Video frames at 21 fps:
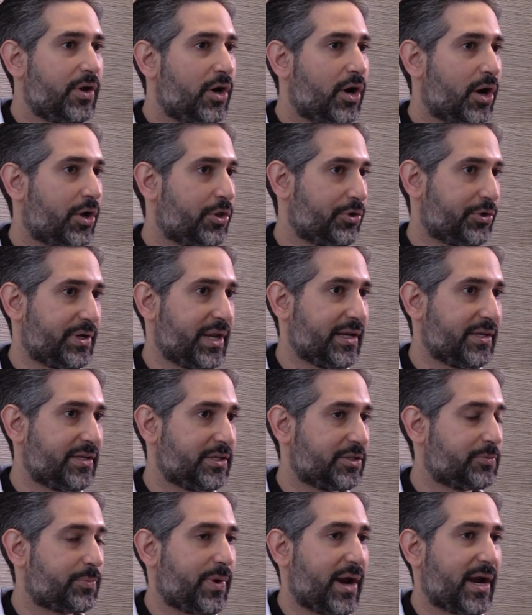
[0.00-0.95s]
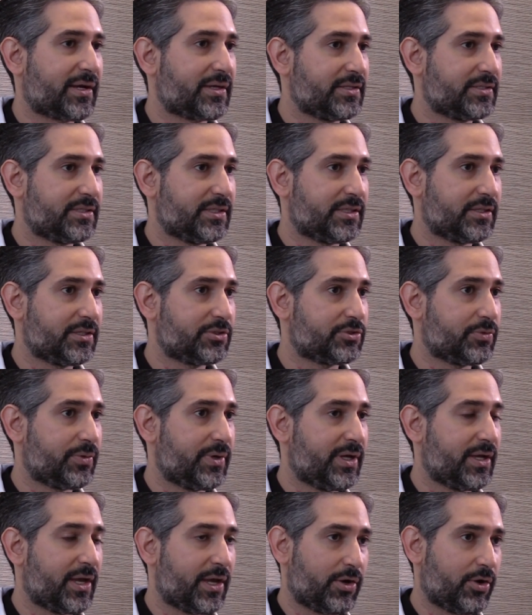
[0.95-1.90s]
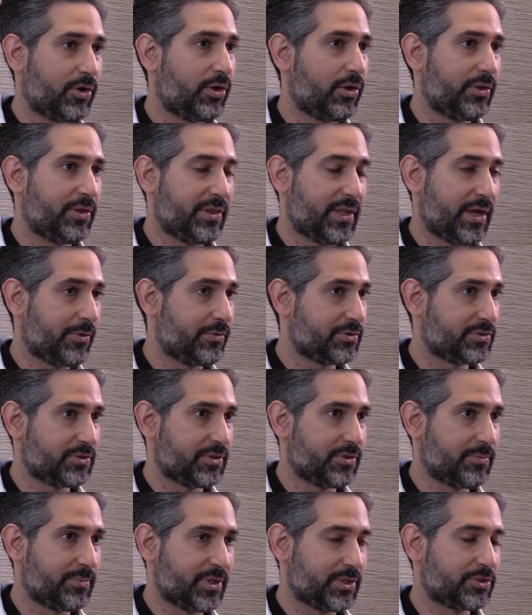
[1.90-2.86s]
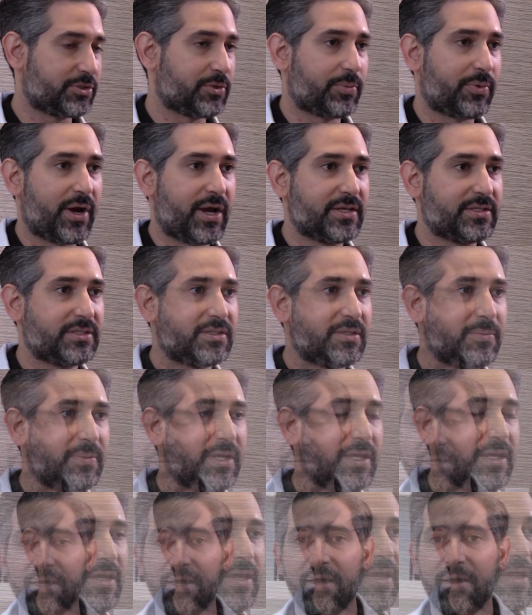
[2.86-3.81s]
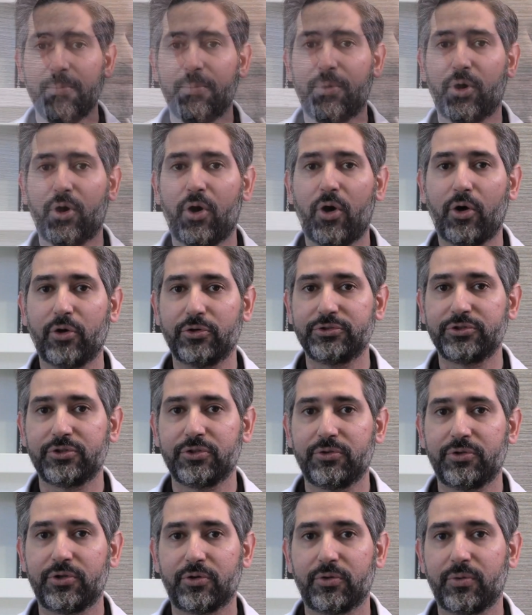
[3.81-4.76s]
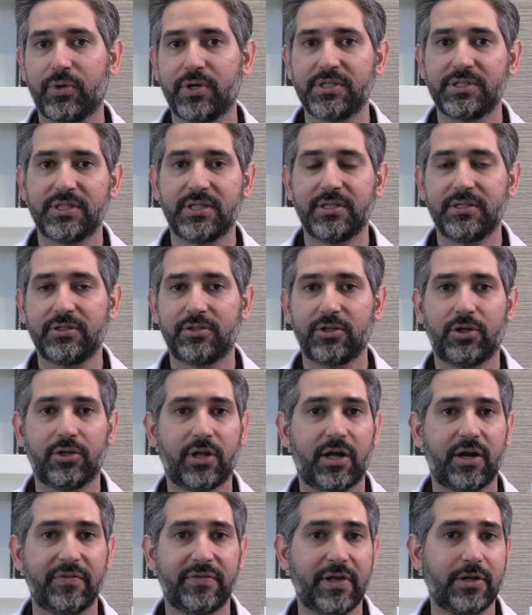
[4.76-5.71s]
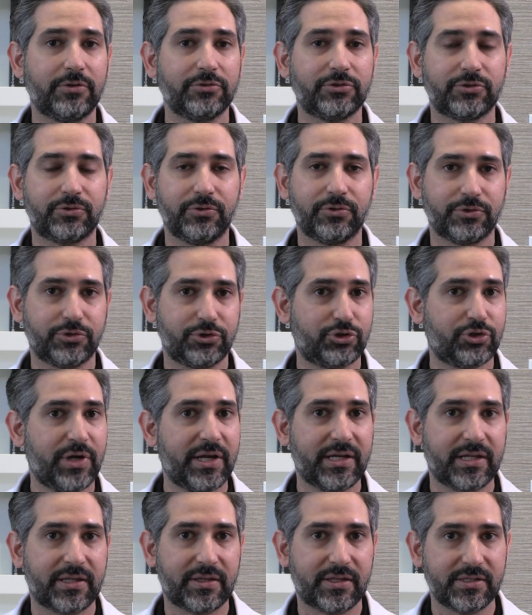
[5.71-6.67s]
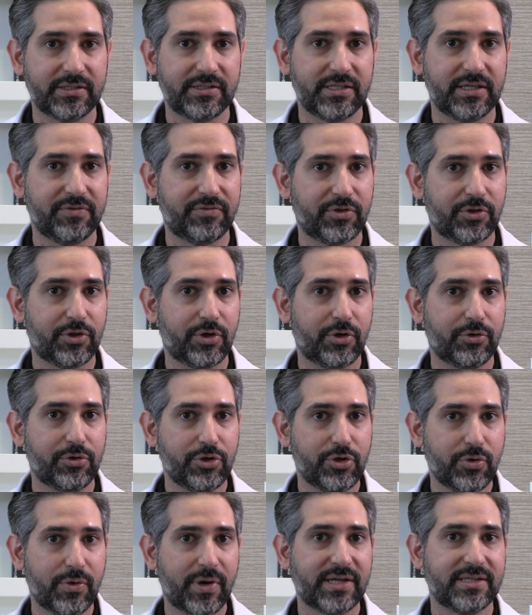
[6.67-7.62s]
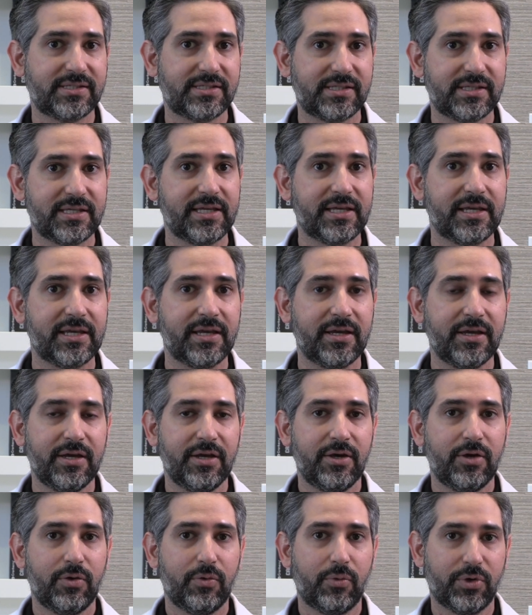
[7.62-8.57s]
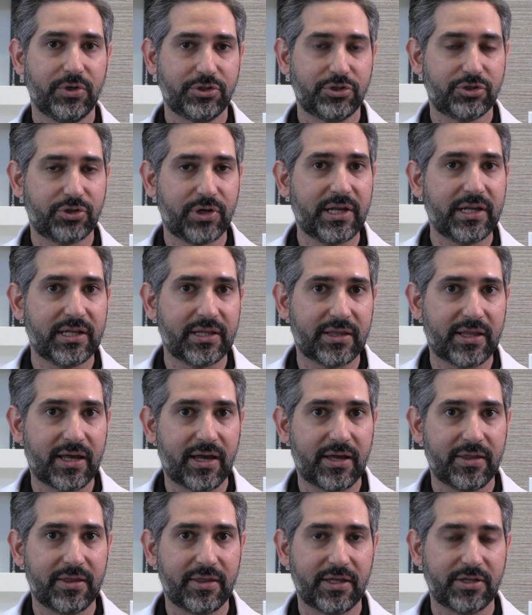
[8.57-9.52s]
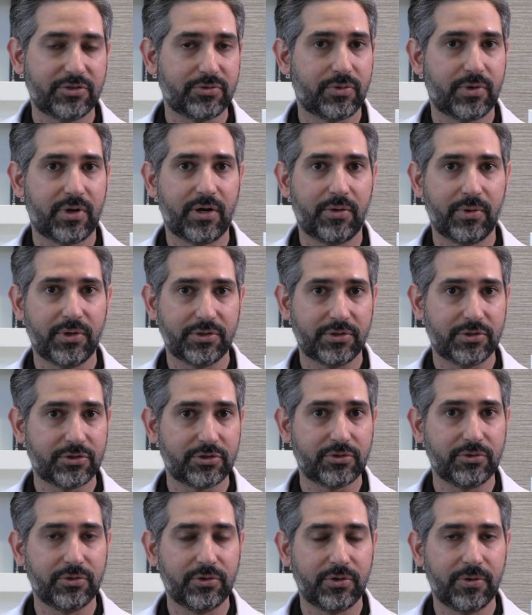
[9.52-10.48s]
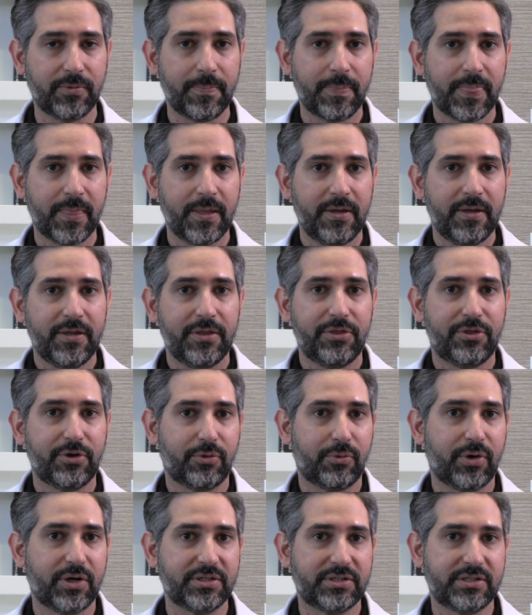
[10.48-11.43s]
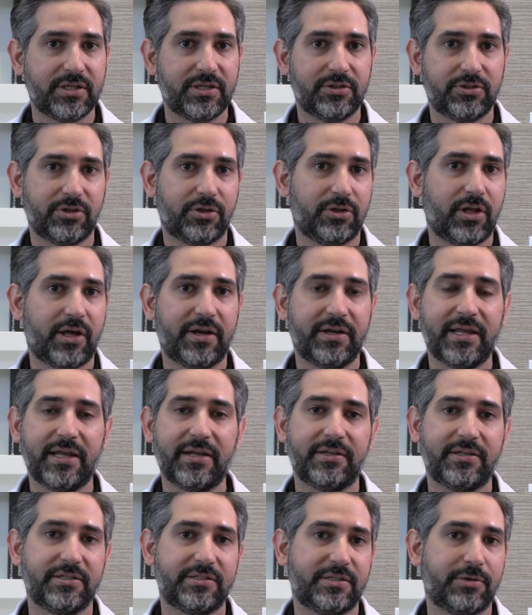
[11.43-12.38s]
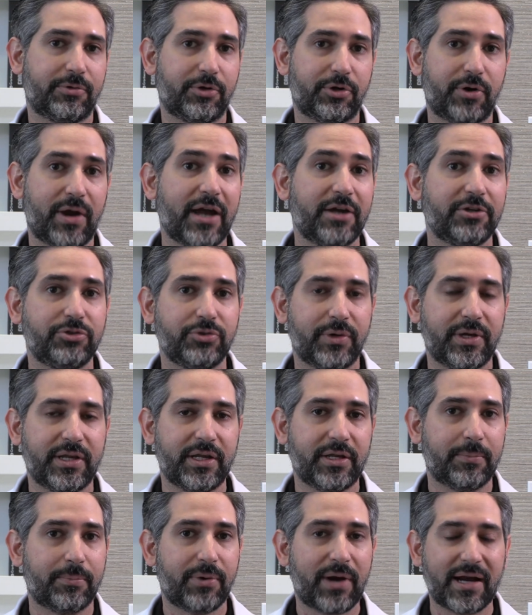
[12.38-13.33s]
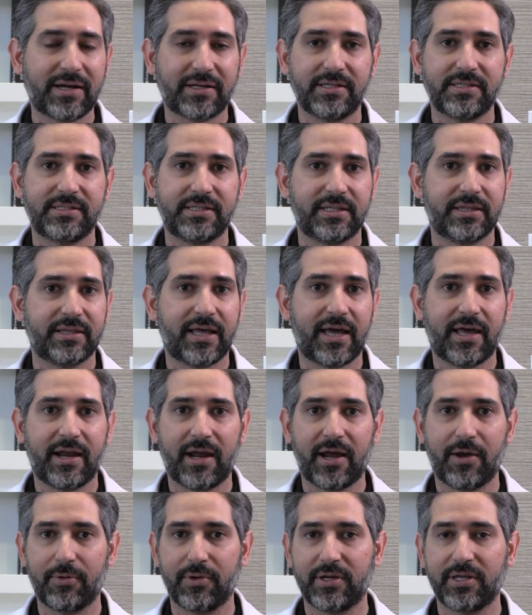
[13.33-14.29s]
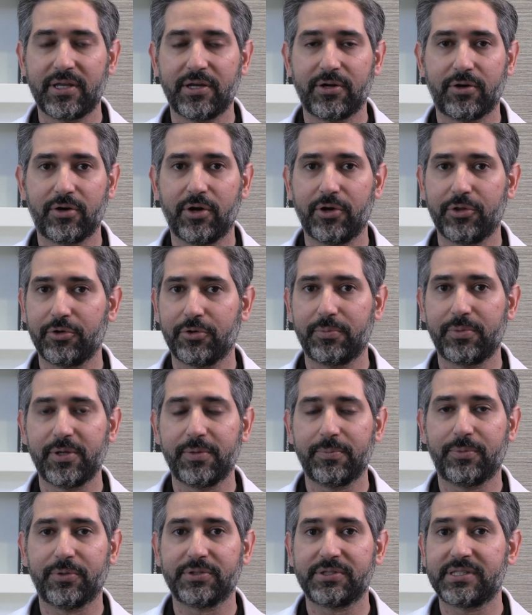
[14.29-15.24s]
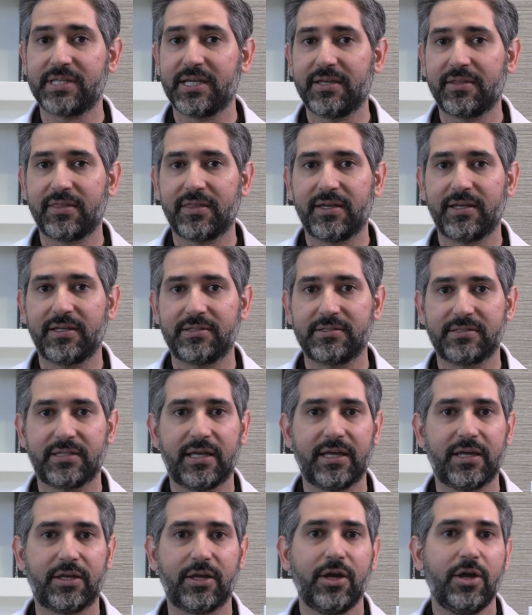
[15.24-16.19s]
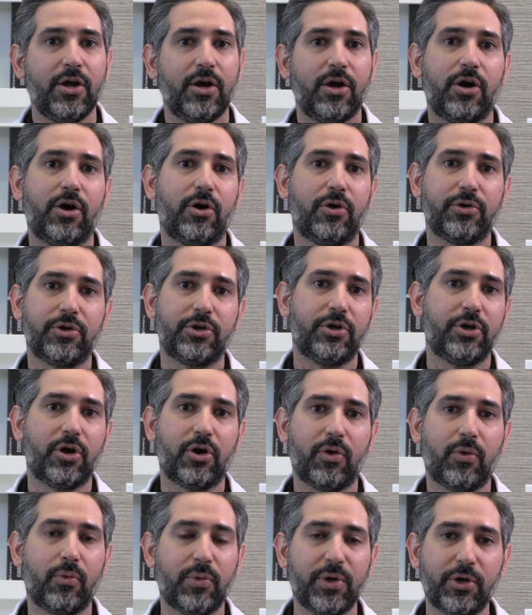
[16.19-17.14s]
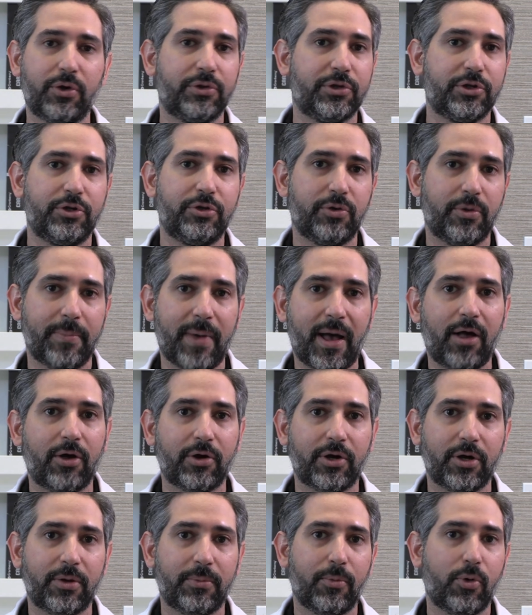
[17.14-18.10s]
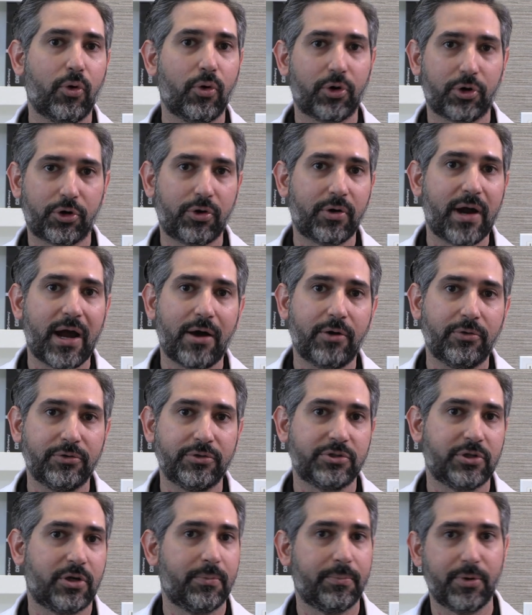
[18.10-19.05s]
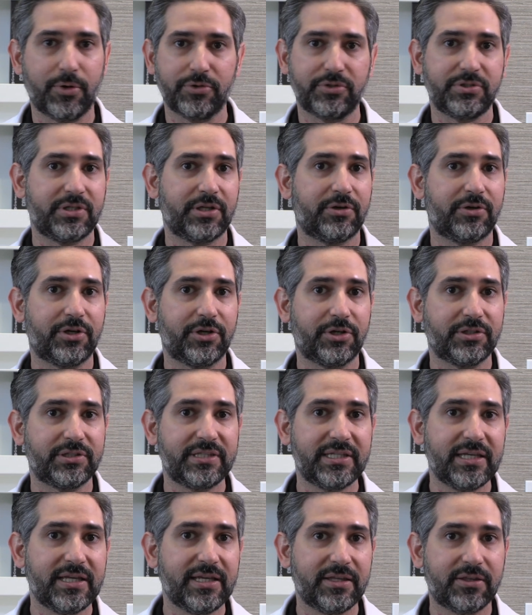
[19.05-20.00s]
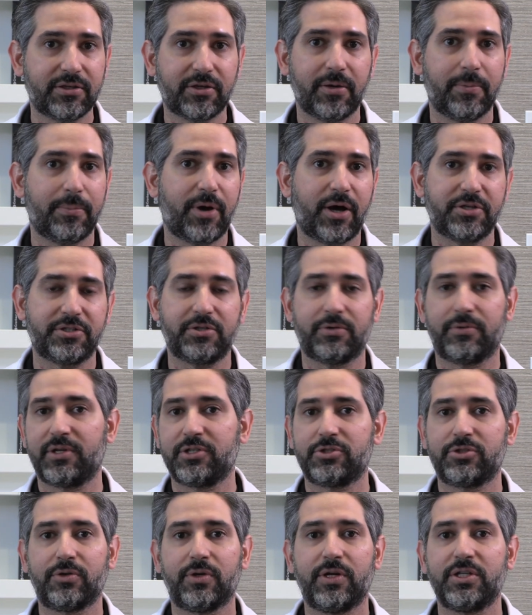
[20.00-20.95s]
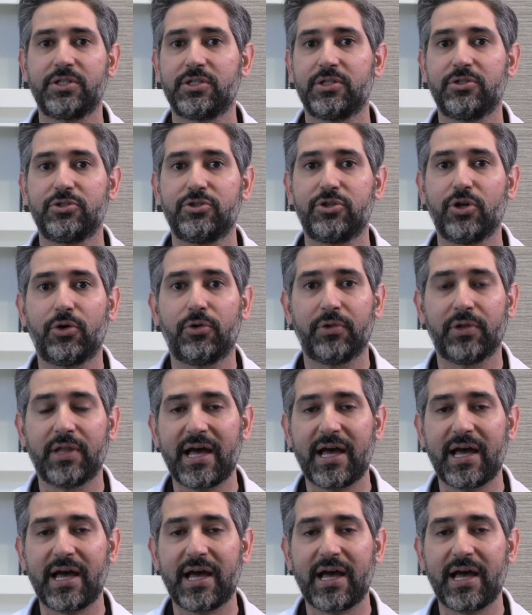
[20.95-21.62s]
other dentists practicing this way at all, and that was a big surprise to me. But also there wasn't a lot of dental schools training this, even though USC was training that, and that's where I went to school. There wasn't a lot of dentists that were graduating practicing that. I would hear other people say things like, oh, you know, we only do amalgam or crowns on posterior teeth, composite restorations don't